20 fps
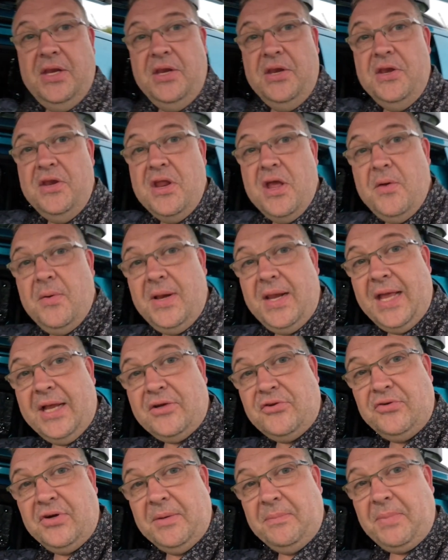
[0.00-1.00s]
No
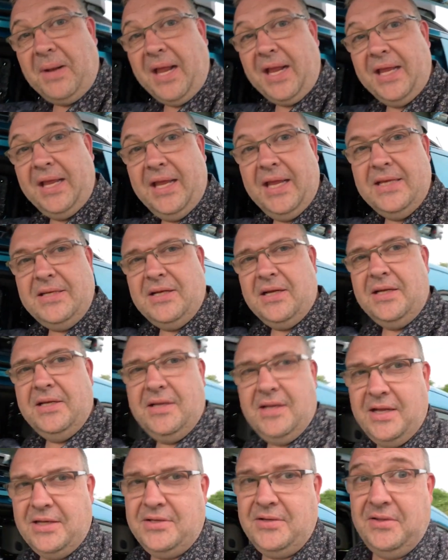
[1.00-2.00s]
electric blanket. I
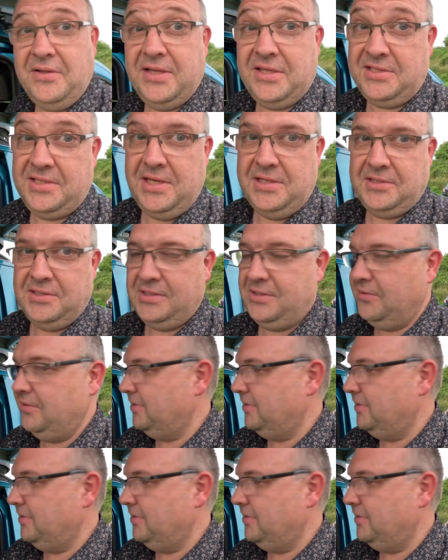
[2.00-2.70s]
don't know if that's necessary